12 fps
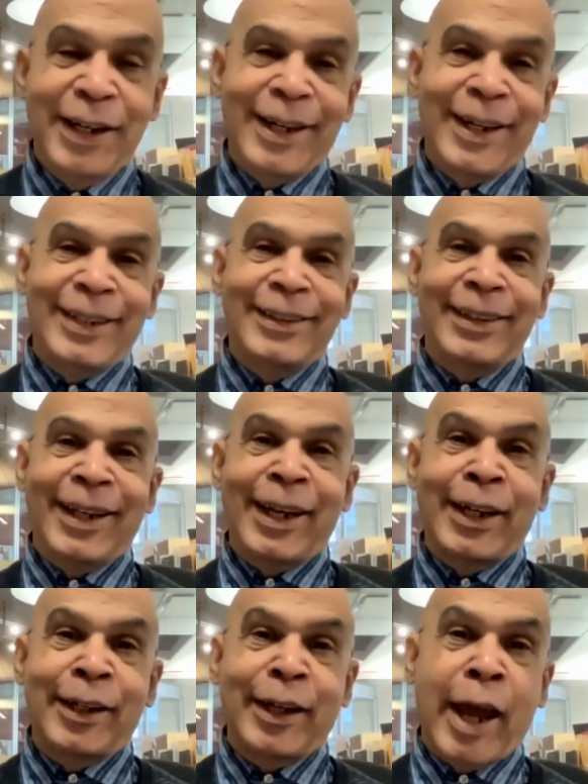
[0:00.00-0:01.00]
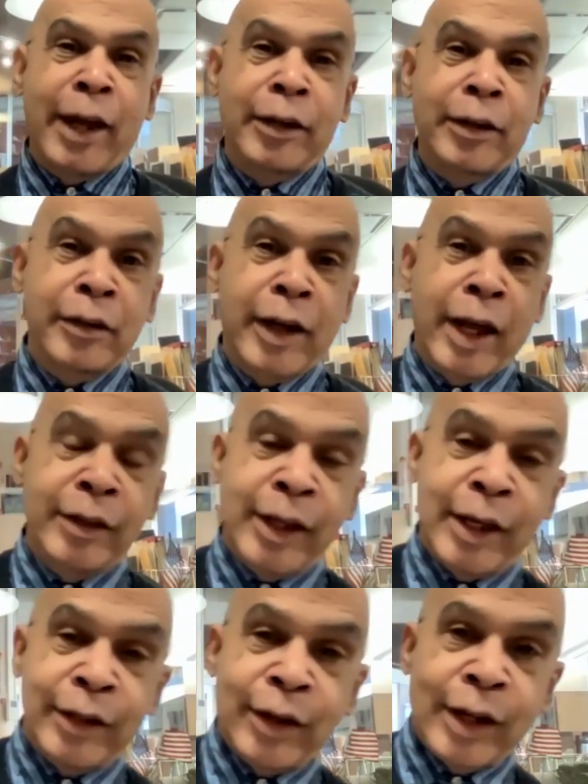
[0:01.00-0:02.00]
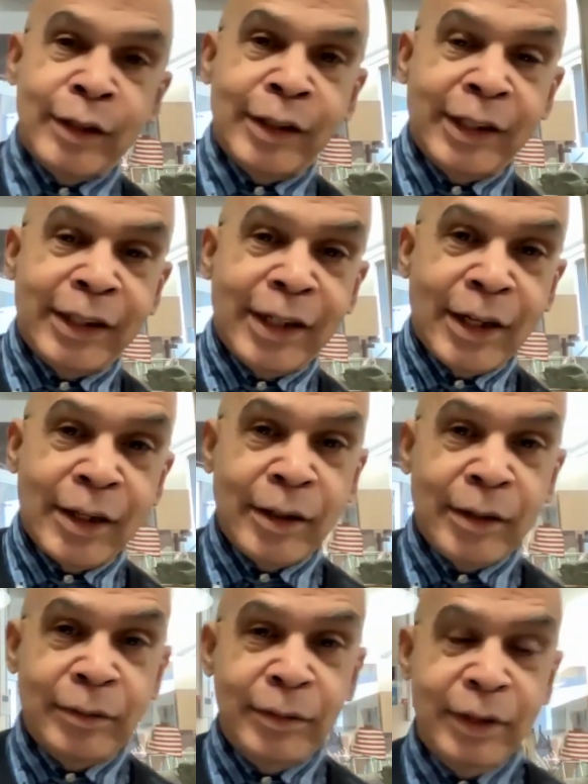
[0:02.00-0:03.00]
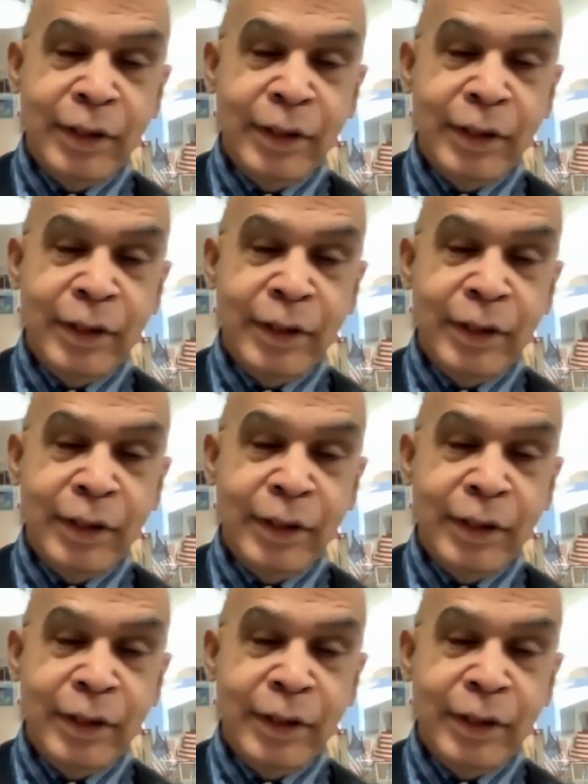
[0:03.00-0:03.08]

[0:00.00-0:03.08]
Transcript: And then on the